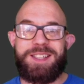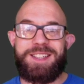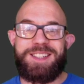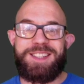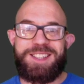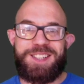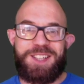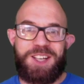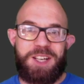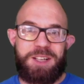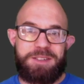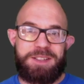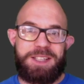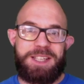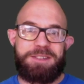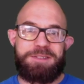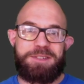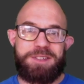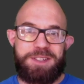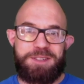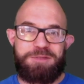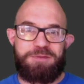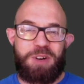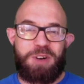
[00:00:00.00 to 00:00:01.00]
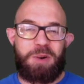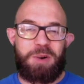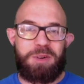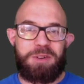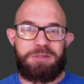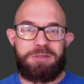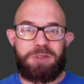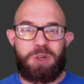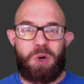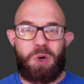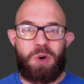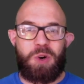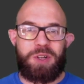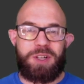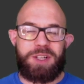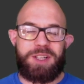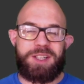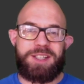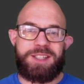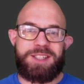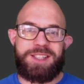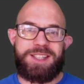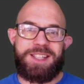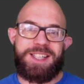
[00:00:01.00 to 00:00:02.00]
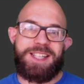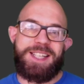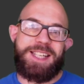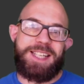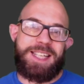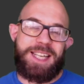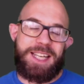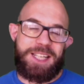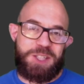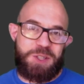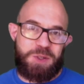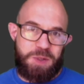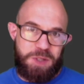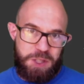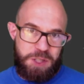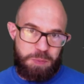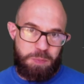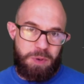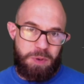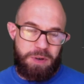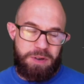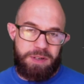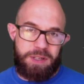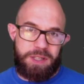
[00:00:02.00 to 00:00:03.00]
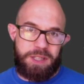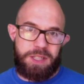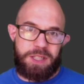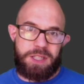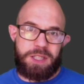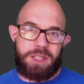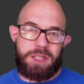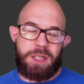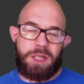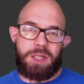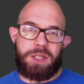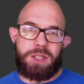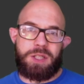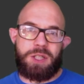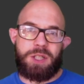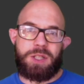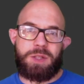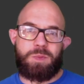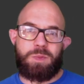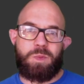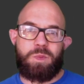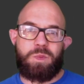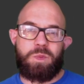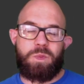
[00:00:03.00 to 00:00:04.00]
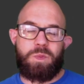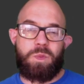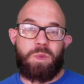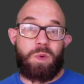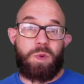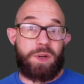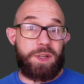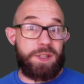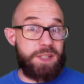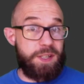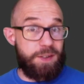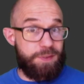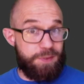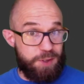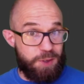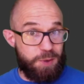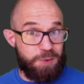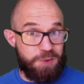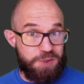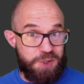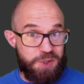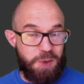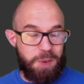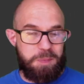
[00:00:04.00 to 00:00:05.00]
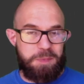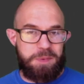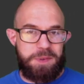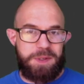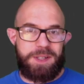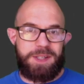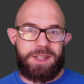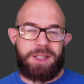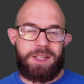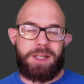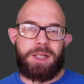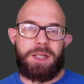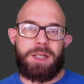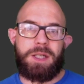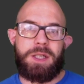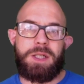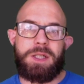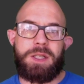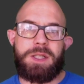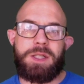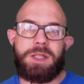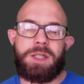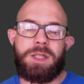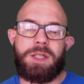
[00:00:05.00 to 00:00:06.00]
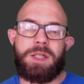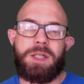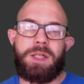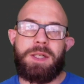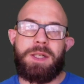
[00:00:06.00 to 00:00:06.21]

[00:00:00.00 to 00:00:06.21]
He's kind of given the role of God and gets to experience just what a difficult job it is.